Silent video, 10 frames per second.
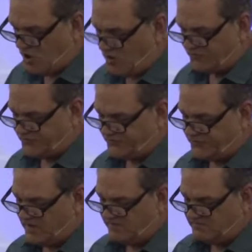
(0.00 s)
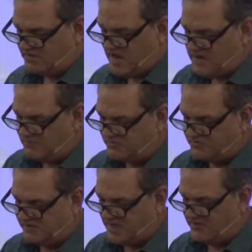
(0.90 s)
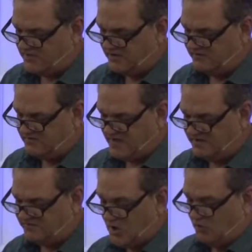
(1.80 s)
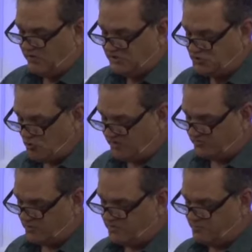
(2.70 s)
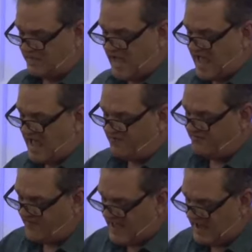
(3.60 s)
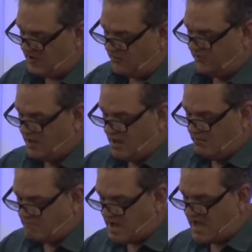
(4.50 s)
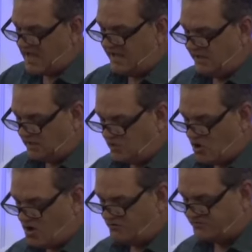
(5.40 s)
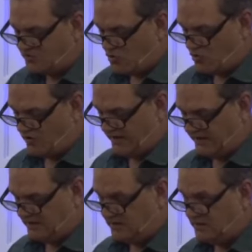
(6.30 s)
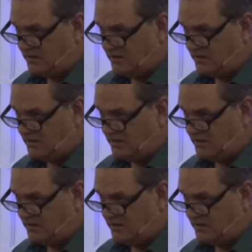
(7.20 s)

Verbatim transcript: calls her friends and neighbors together and says, Rejoice with me, I have found my lost coin.